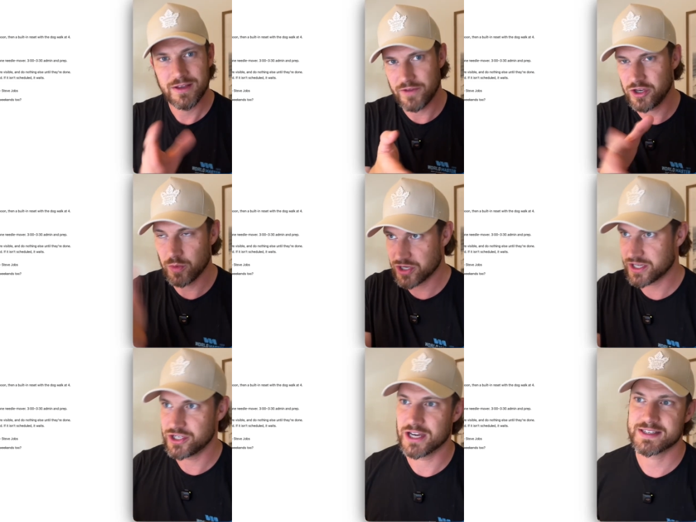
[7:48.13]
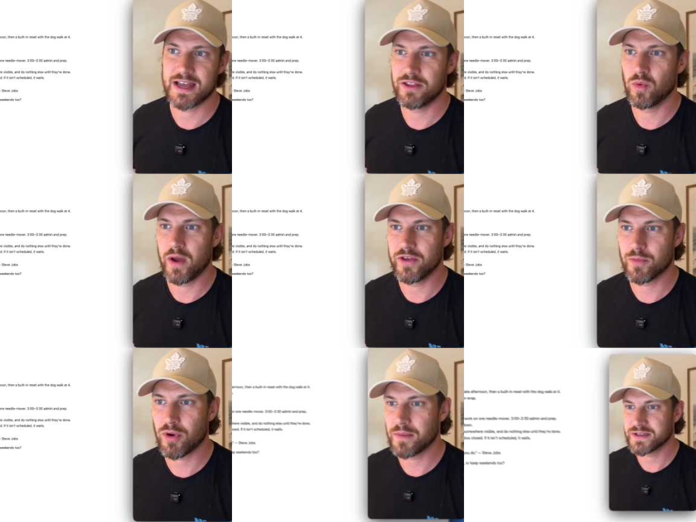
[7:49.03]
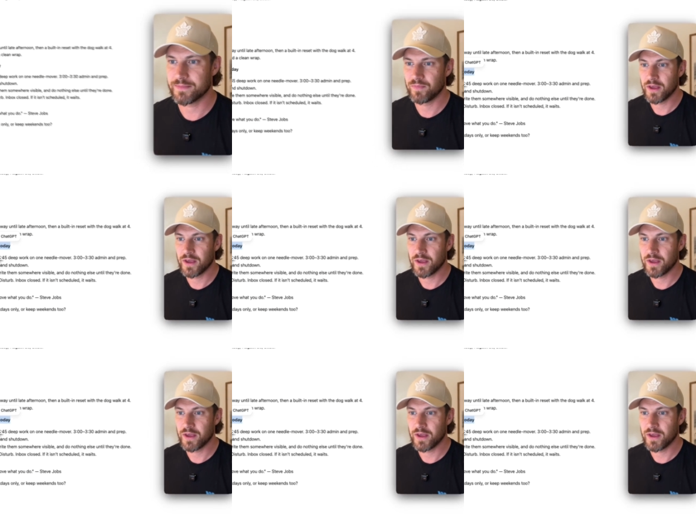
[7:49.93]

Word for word: then you would just adjust that in the way that you're prompting.